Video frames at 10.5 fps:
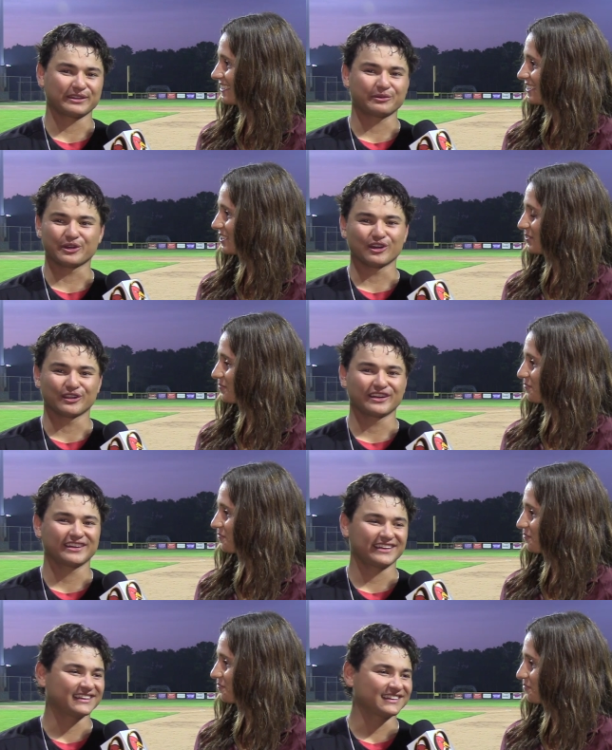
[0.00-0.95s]
Speaker 1: like we all are.
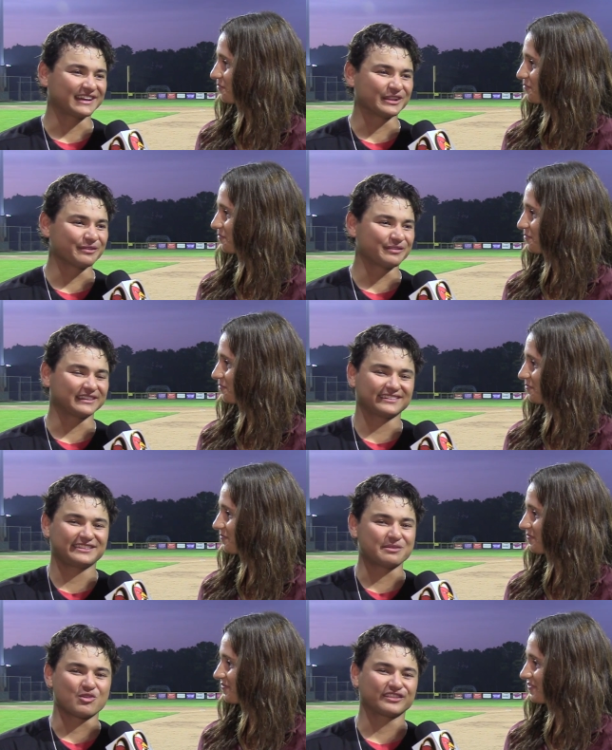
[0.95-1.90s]
And I love that this
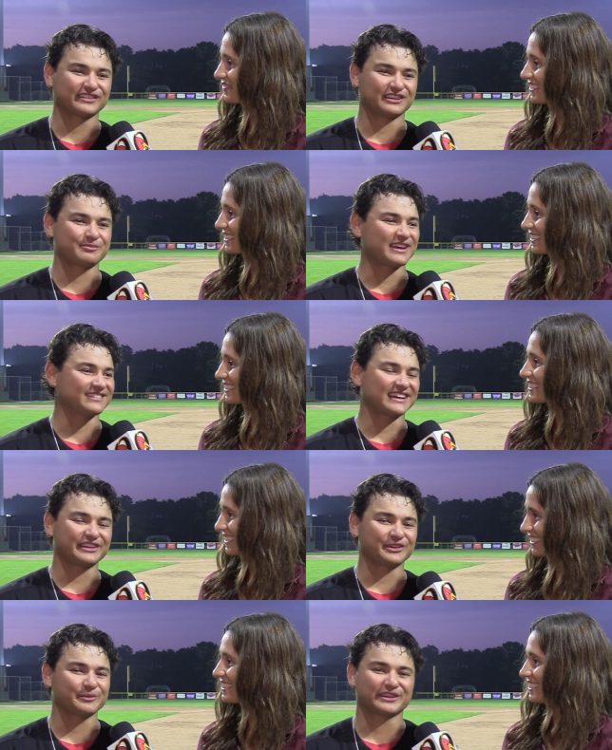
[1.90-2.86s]
team wants it as bad as I
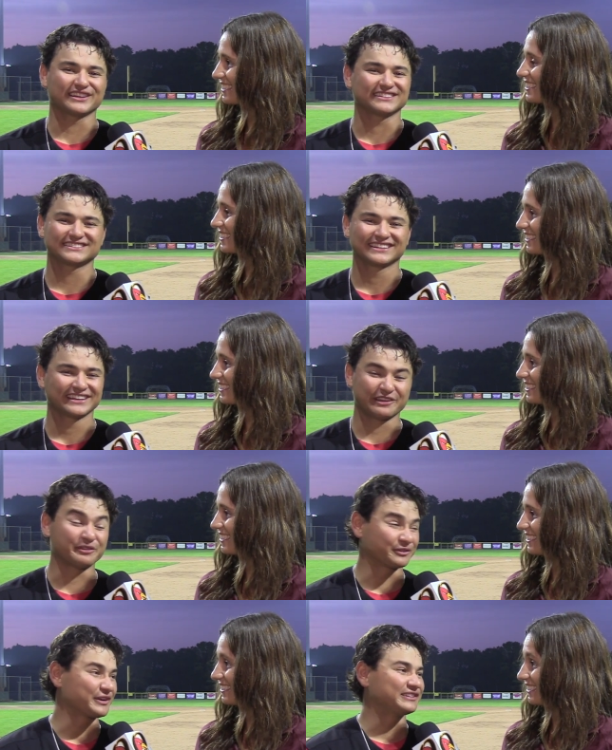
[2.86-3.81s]
do because it
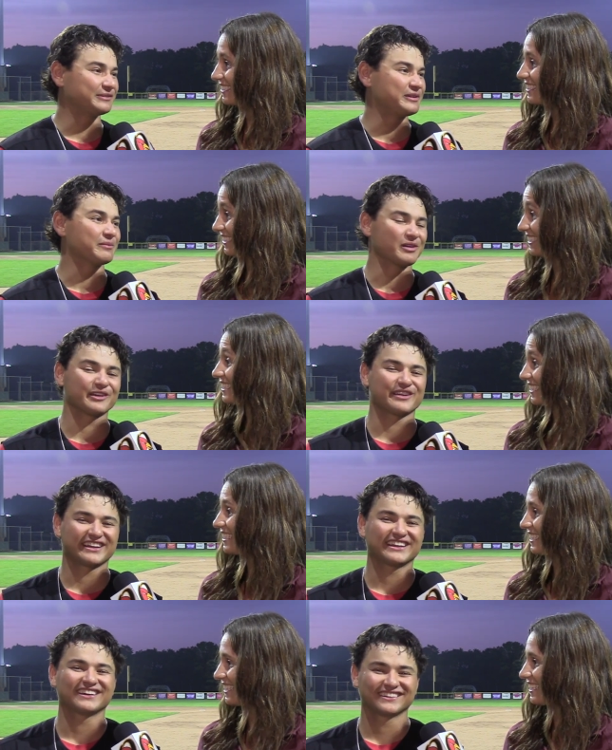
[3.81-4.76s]
feels great to be a bird right
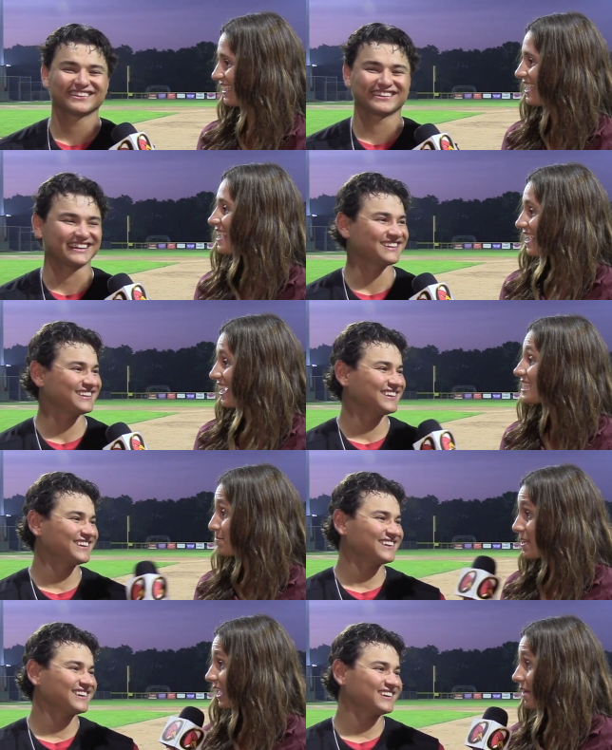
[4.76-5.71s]
now. Yeah.
Speaker 2: And
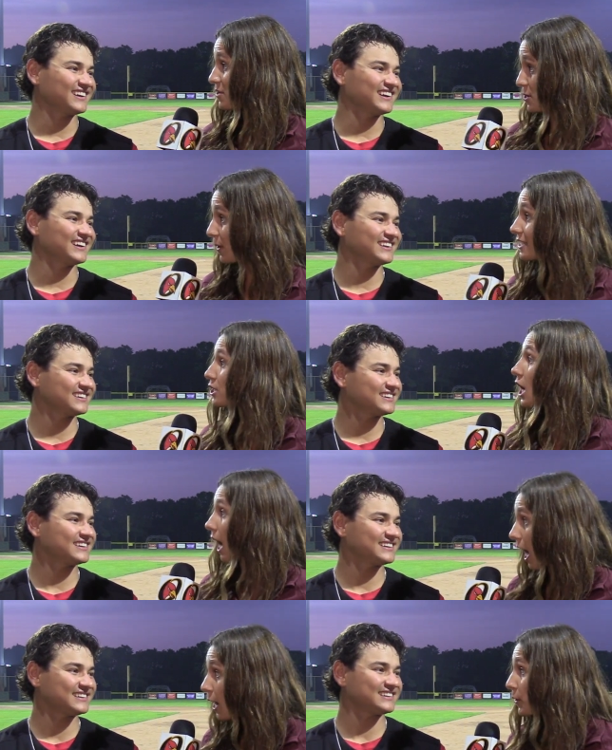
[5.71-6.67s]
speaking of it, yeah. you guys are a
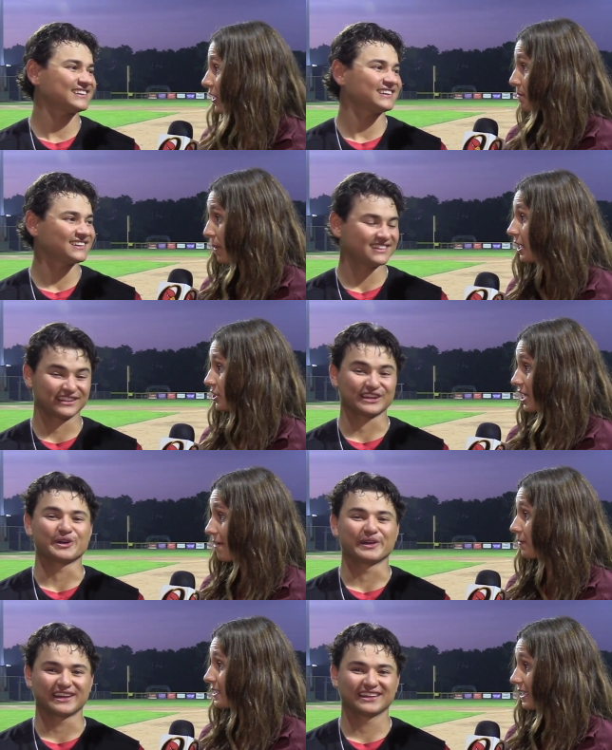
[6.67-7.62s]
hungry bunch. Oh,
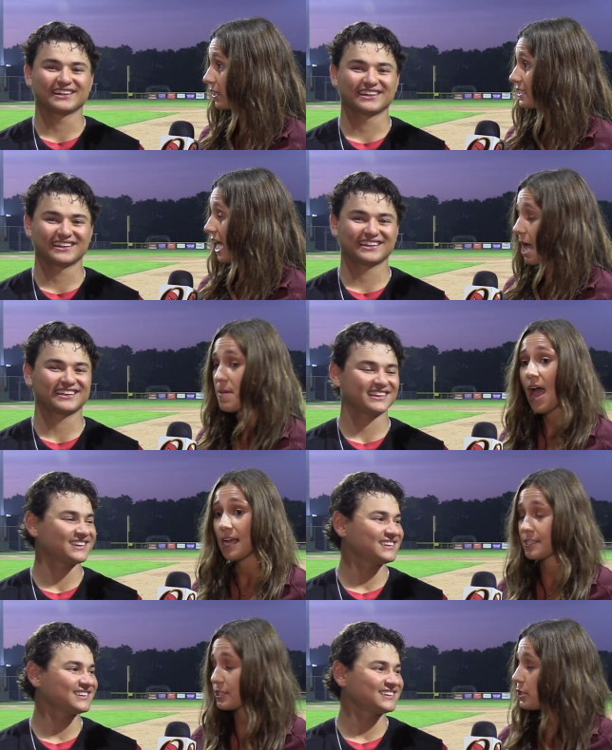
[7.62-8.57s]
every yeah. single time I
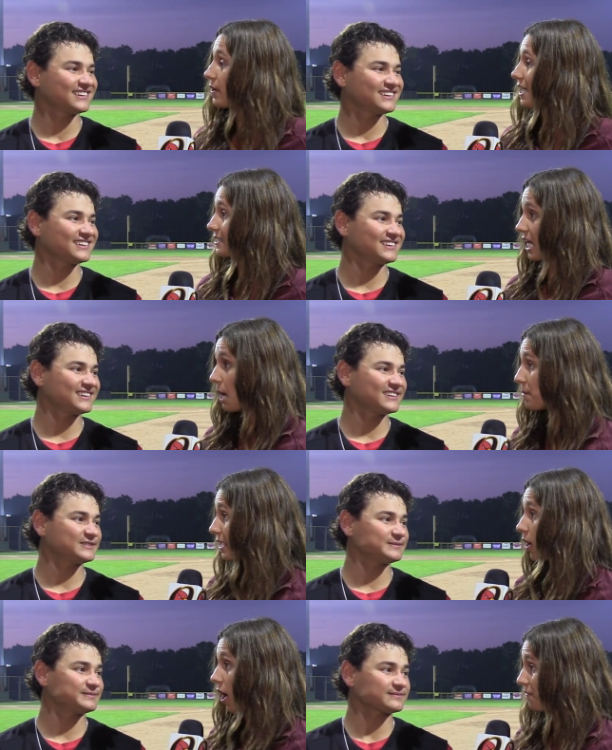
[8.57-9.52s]
see you guys come
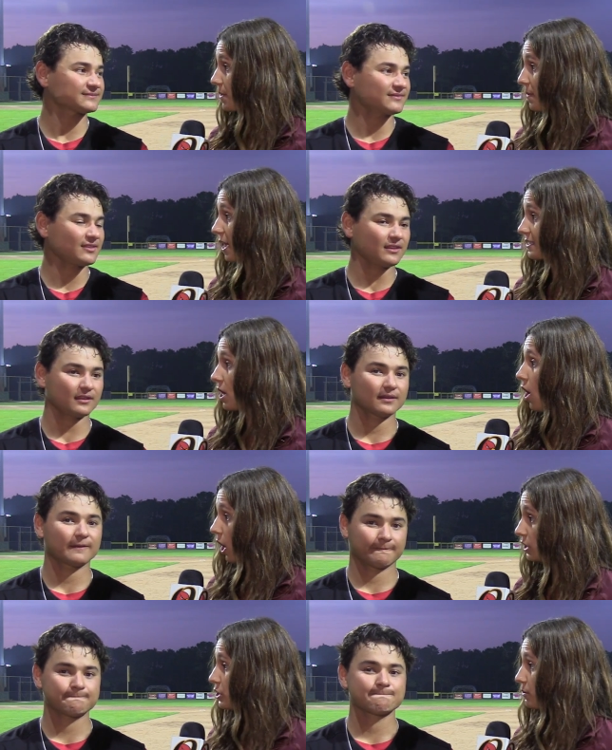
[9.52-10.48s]
in off the bus
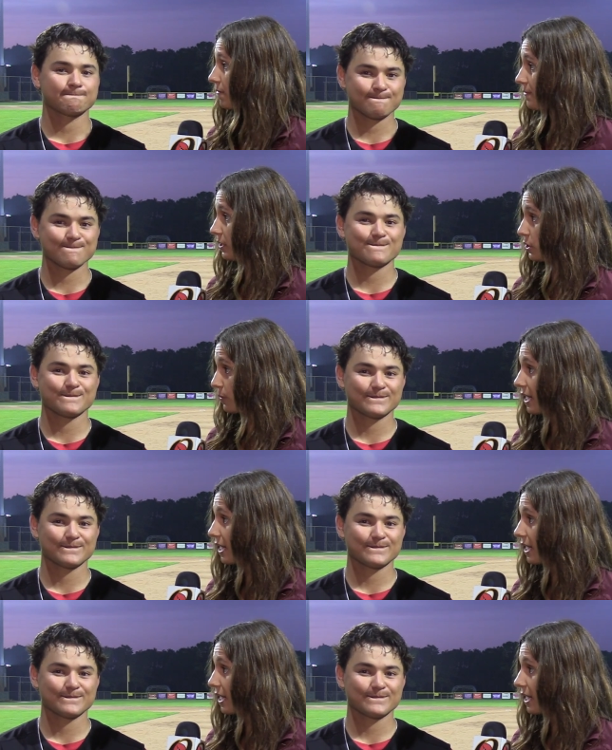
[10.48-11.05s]
onto a field, you